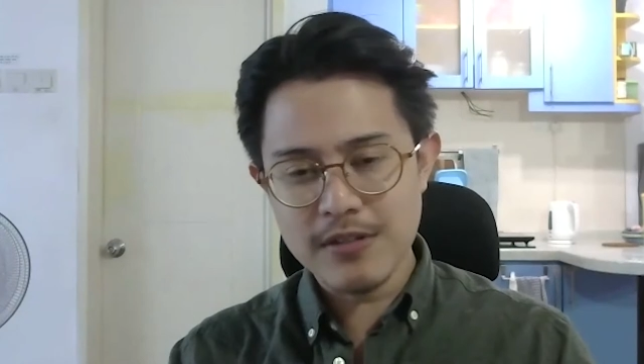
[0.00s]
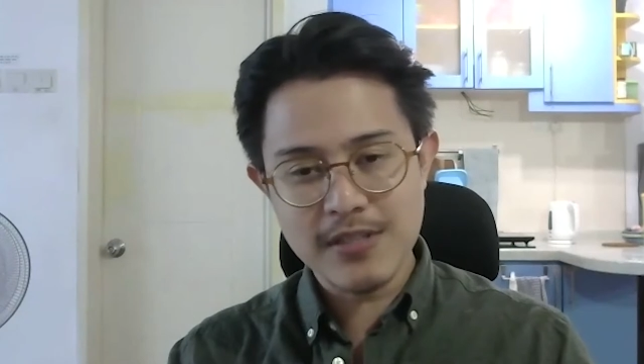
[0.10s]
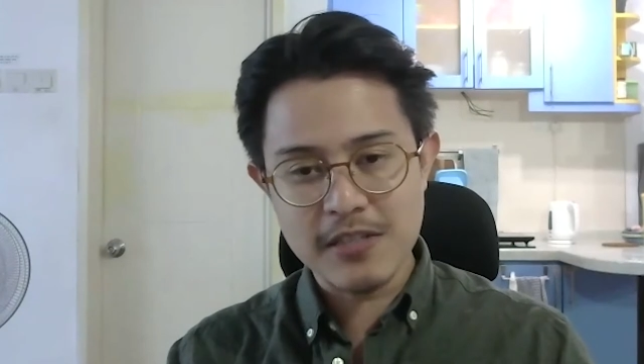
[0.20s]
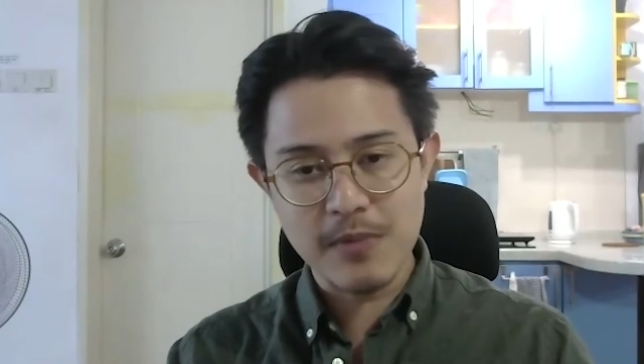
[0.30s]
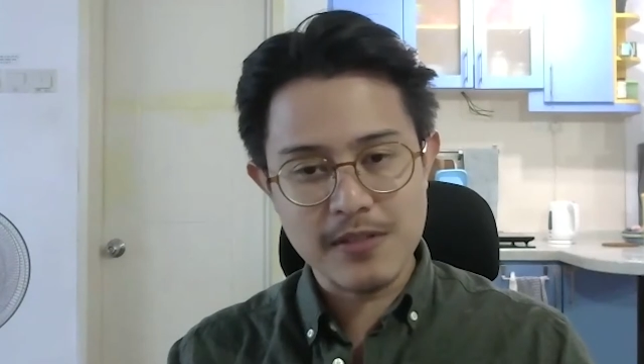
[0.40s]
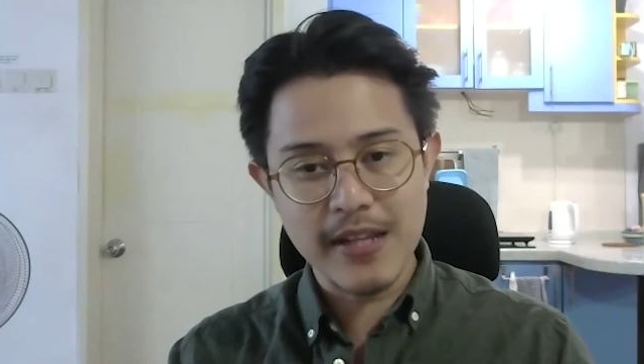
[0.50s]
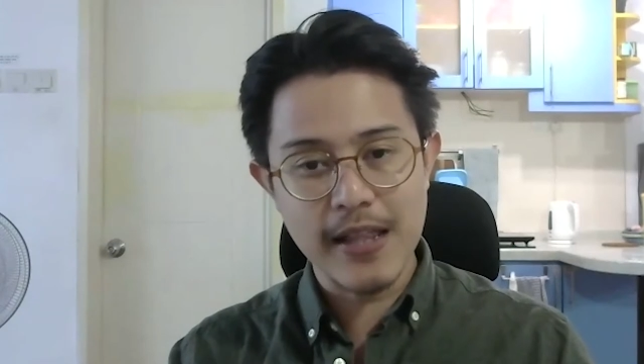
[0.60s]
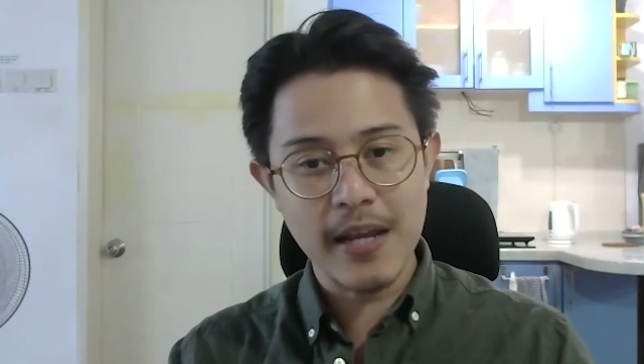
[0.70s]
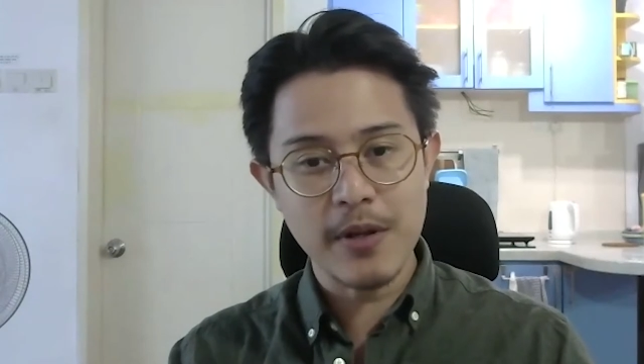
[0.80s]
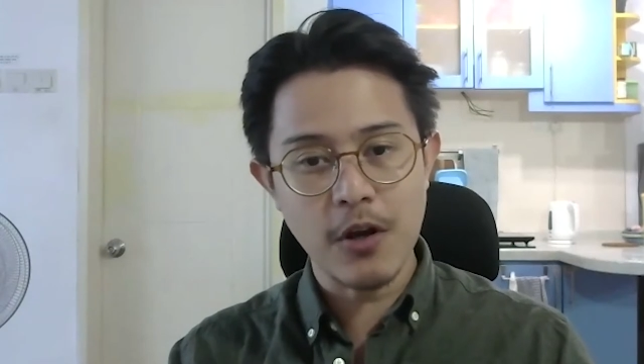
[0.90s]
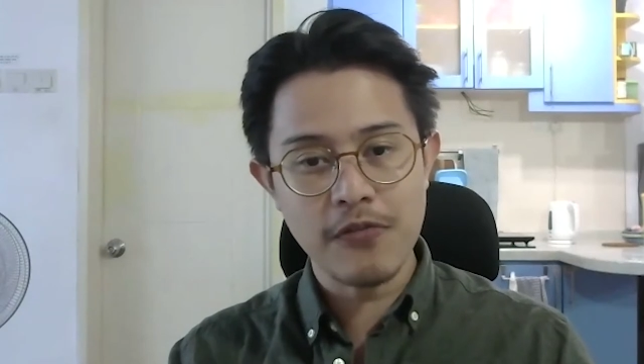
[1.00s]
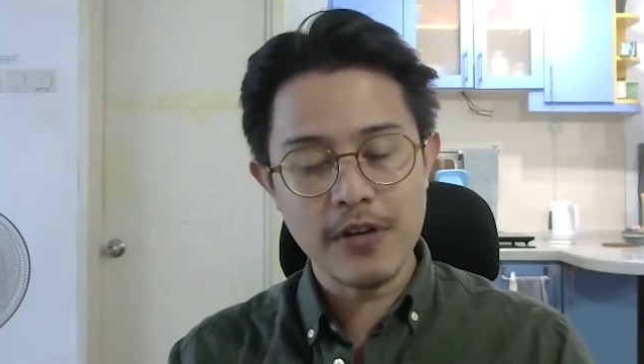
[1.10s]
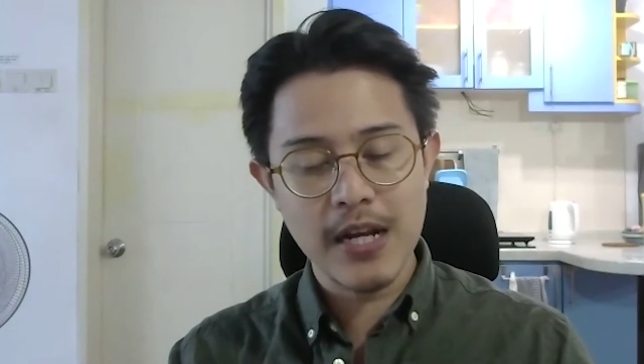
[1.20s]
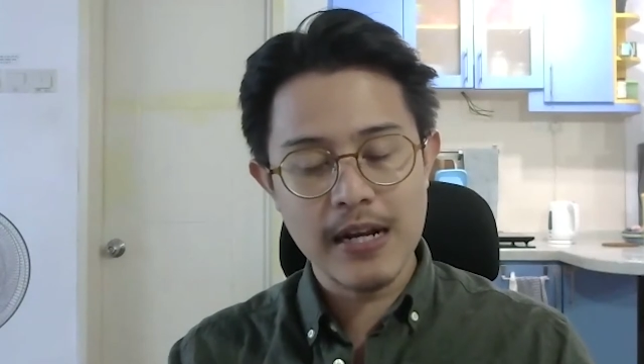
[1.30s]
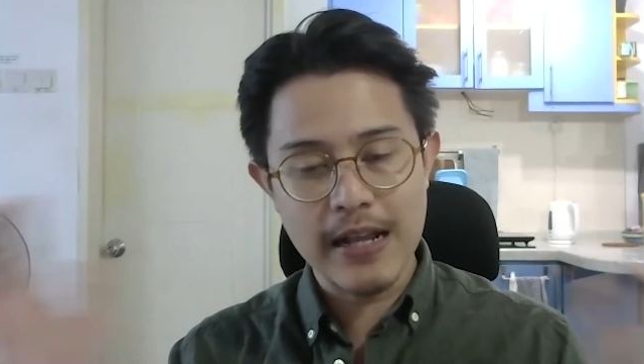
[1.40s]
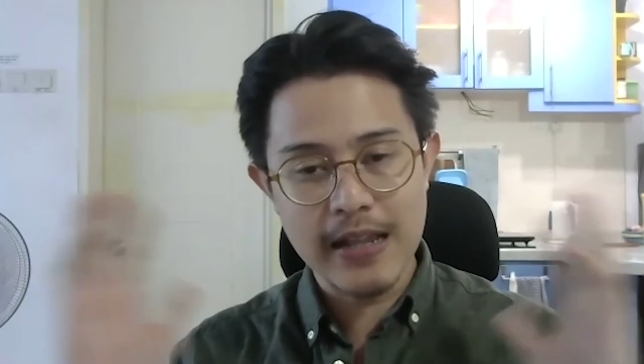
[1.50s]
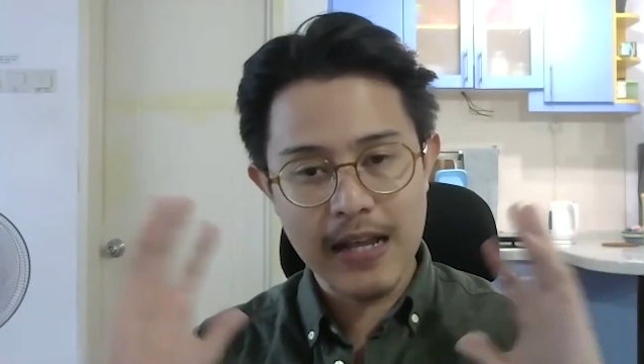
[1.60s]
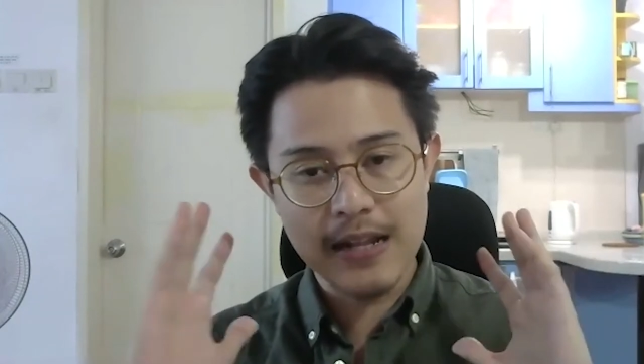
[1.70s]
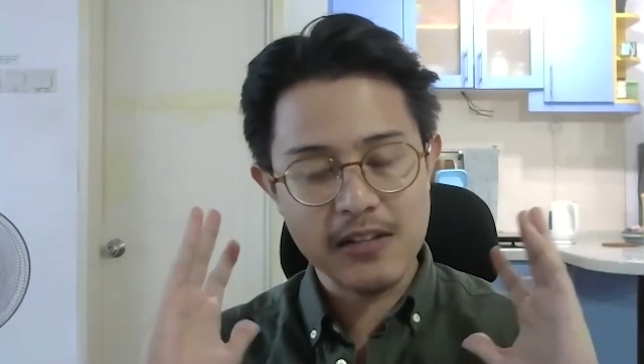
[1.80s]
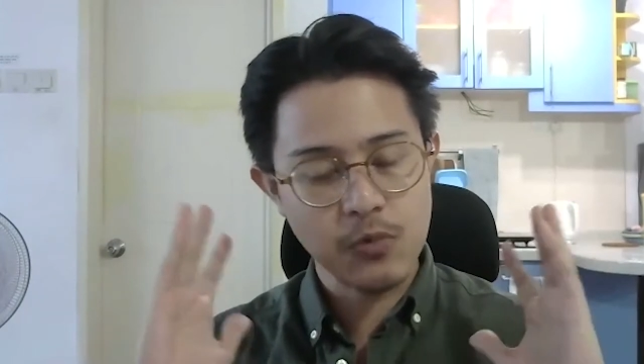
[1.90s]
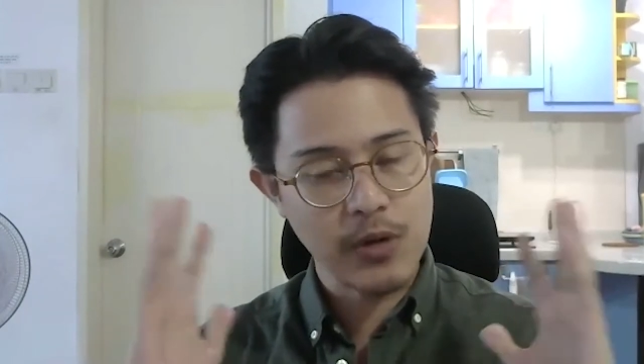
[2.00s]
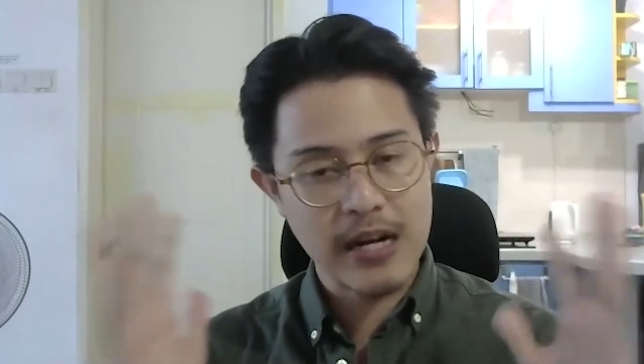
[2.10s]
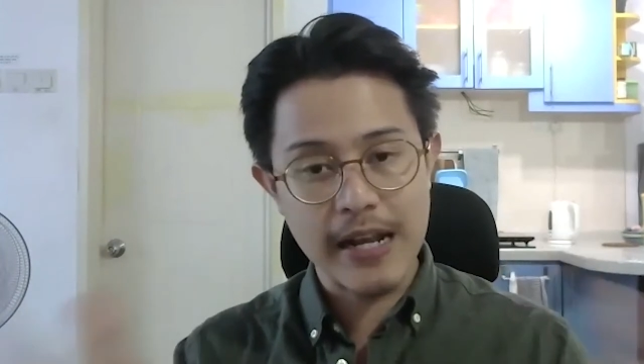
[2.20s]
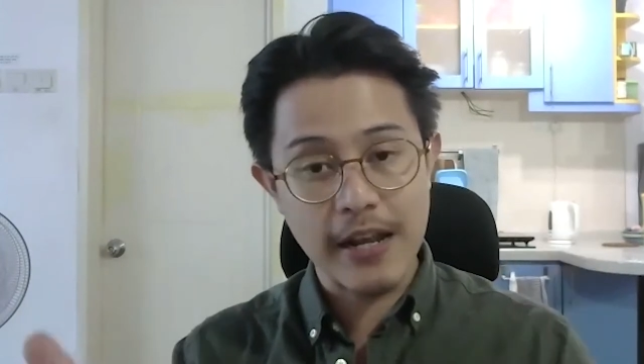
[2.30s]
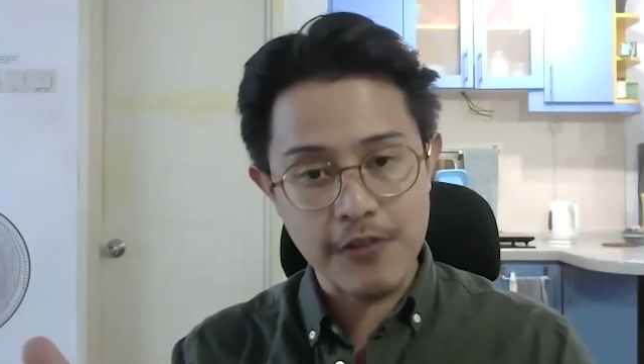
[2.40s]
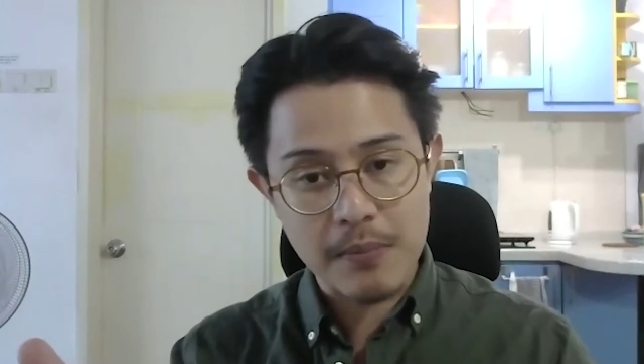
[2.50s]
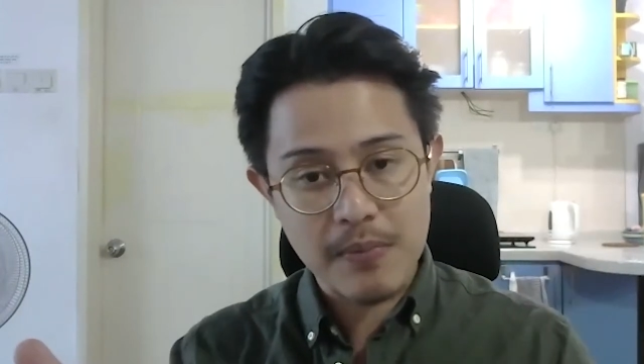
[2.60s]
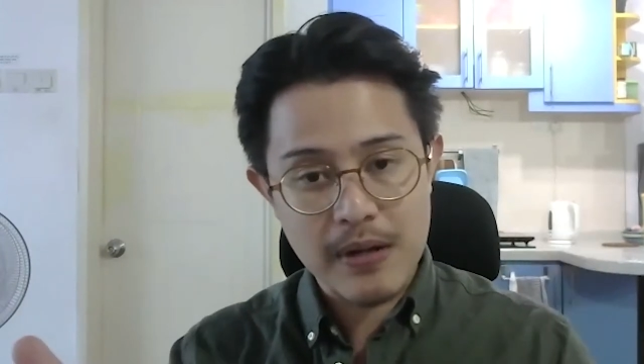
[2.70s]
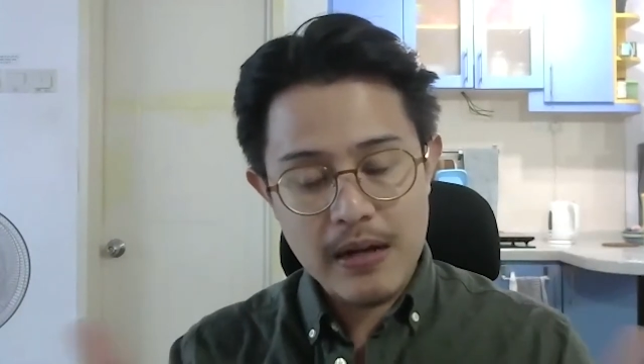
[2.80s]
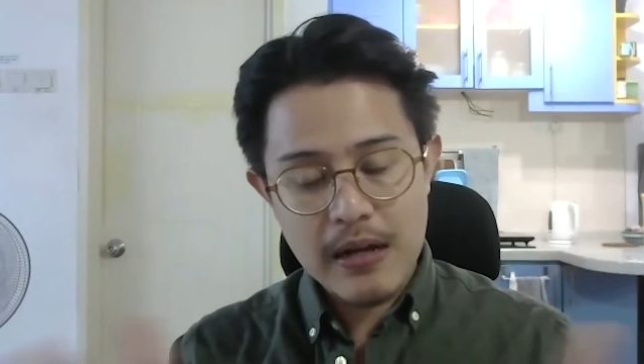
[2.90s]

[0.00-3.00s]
and within 6 months they laid me off again. And then that's when I give up.